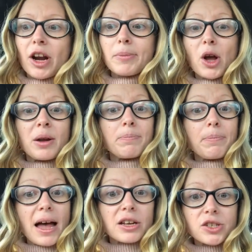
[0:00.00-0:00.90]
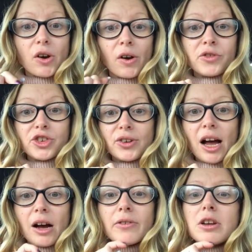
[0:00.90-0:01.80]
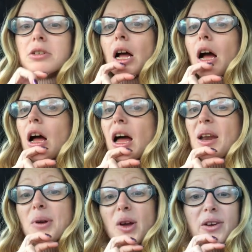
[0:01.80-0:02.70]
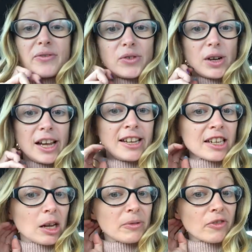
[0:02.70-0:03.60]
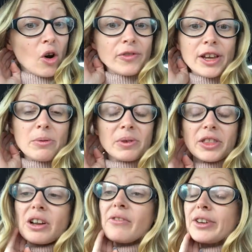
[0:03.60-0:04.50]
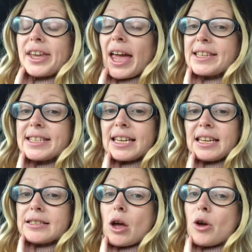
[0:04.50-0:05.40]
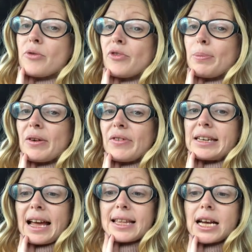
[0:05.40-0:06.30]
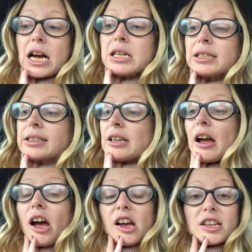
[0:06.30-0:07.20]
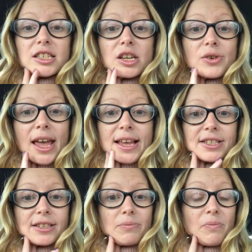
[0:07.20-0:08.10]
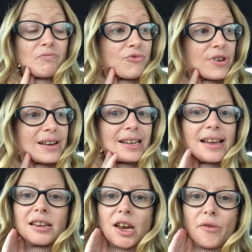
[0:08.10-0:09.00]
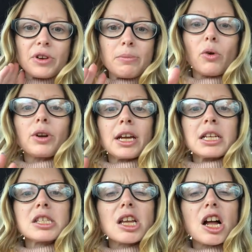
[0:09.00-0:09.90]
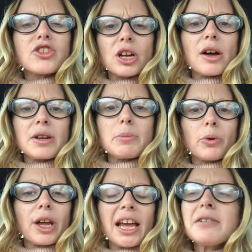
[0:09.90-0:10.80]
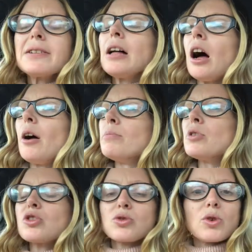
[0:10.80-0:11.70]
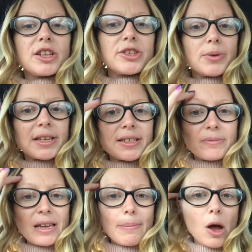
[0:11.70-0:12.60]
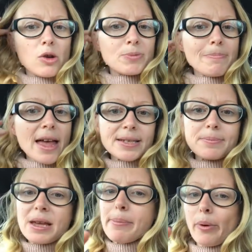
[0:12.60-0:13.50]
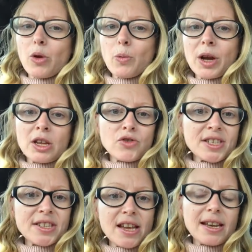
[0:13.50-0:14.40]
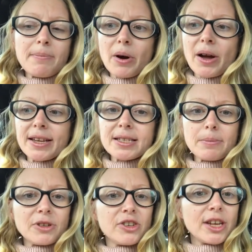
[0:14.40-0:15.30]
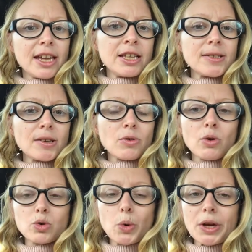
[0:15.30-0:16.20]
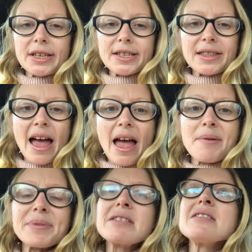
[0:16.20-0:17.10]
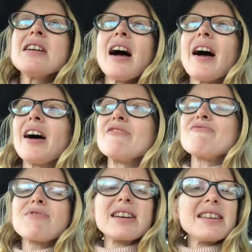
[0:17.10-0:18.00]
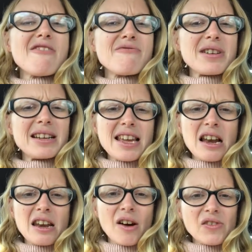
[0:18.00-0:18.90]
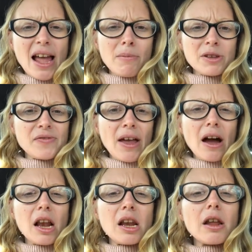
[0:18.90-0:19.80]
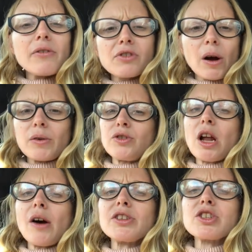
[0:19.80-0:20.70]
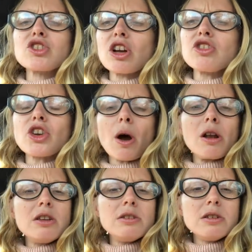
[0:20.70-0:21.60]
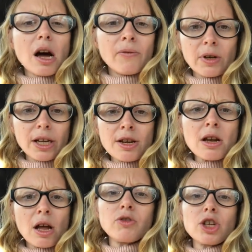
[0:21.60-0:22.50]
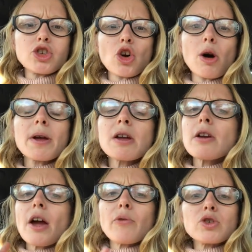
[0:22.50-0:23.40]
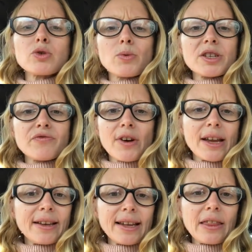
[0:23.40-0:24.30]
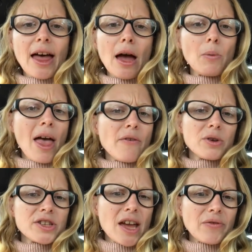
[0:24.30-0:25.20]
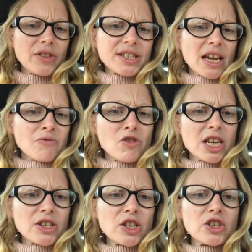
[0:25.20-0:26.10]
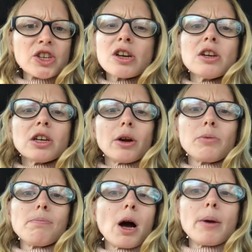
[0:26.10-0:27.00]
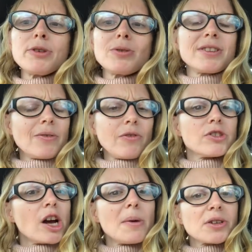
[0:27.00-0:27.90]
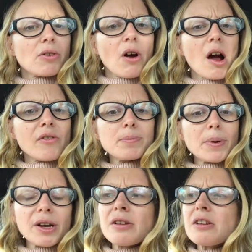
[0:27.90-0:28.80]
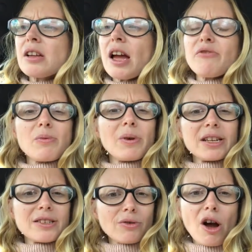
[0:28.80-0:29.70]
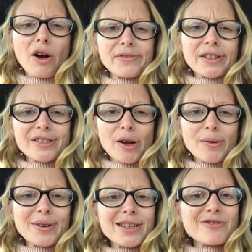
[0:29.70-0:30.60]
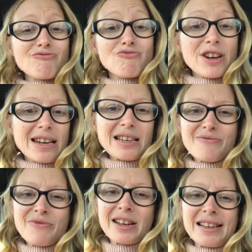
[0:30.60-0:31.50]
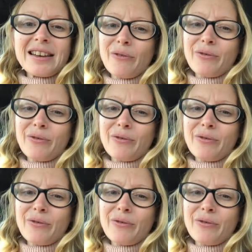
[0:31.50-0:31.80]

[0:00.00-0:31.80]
And then I'm going back to Crafts U Love. Uh, and I'm going for a cup of coffee with the lovely Katie. So for a bit of a natter. Uh, so yes, really a lovely morning. Such a lovely morning. Um, saw her doing some demos. Met some people that were interested in buying some machines. So got talking to them. Uh, really, really a lovely atmosphere. I love Crafts U Love. It's such a lovely, lovely shop. Everyone's always friendly in there. Everyone's there for the same reasons. You know, might be doing different types of crafts, but everyone is a crafter, so it's really, really